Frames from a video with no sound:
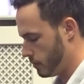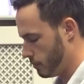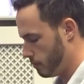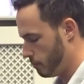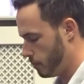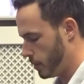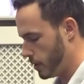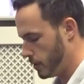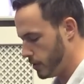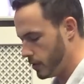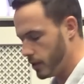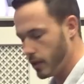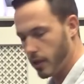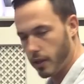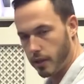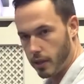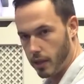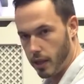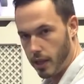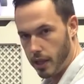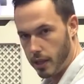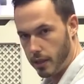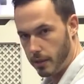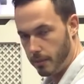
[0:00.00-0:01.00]
bend the other
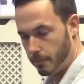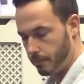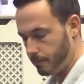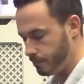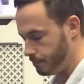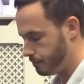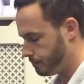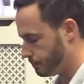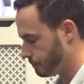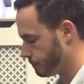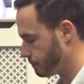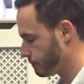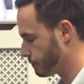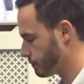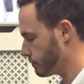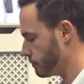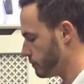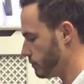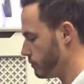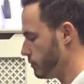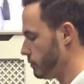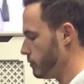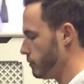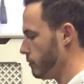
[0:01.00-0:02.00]
leg,
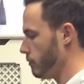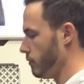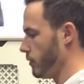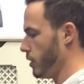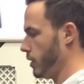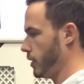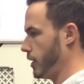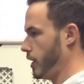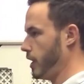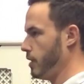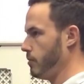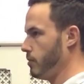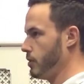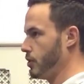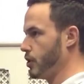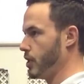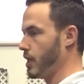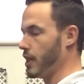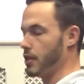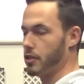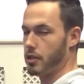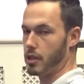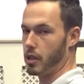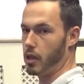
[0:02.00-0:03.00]
keep your
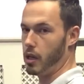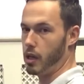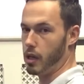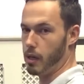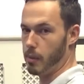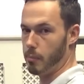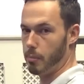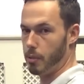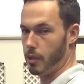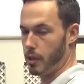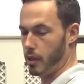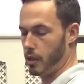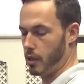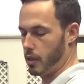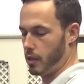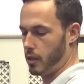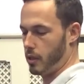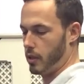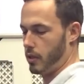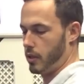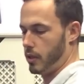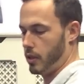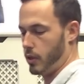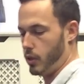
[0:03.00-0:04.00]
chest up
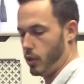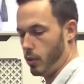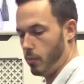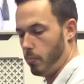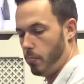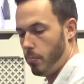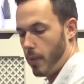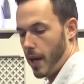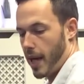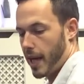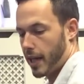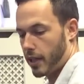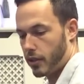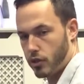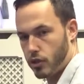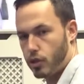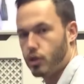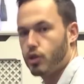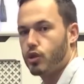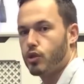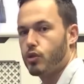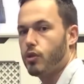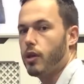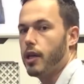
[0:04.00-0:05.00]
and your back
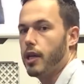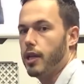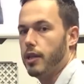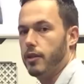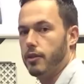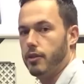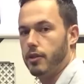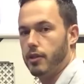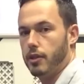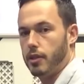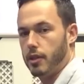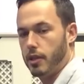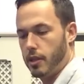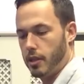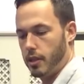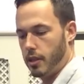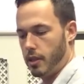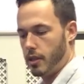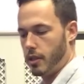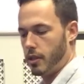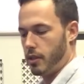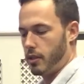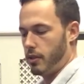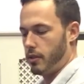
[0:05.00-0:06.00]
straight.
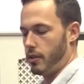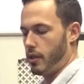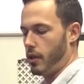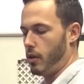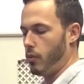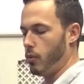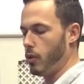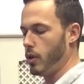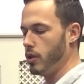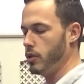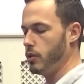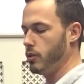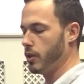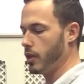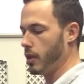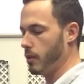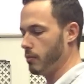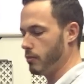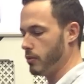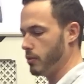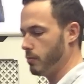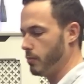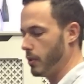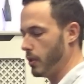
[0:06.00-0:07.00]
Now when you
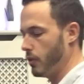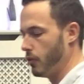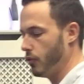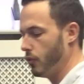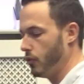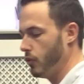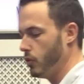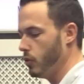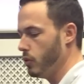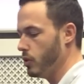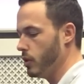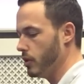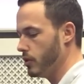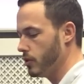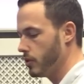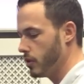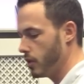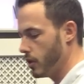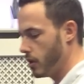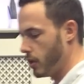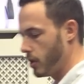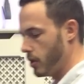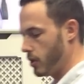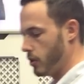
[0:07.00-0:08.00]
come to bend
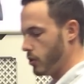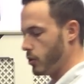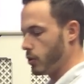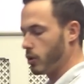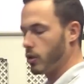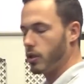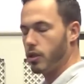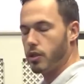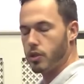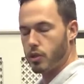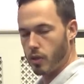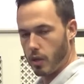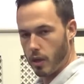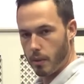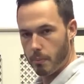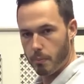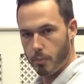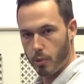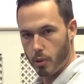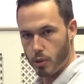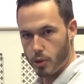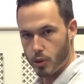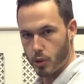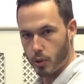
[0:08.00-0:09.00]
forwards, you're going to try and
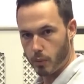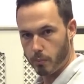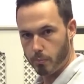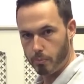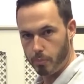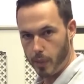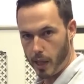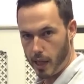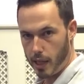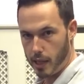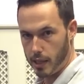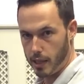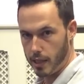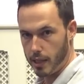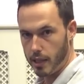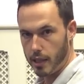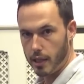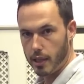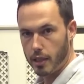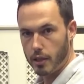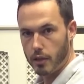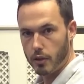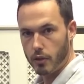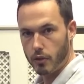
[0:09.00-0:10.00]
push your
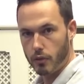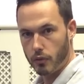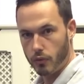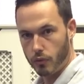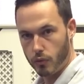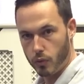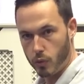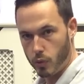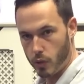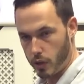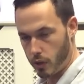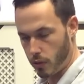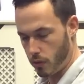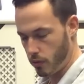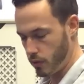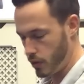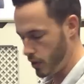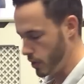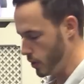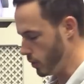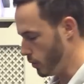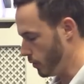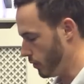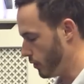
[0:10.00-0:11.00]
belly forward
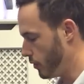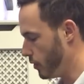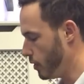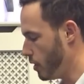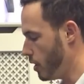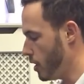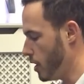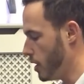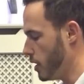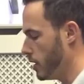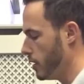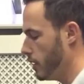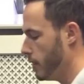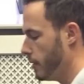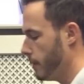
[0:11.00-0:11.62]
onto your thigh,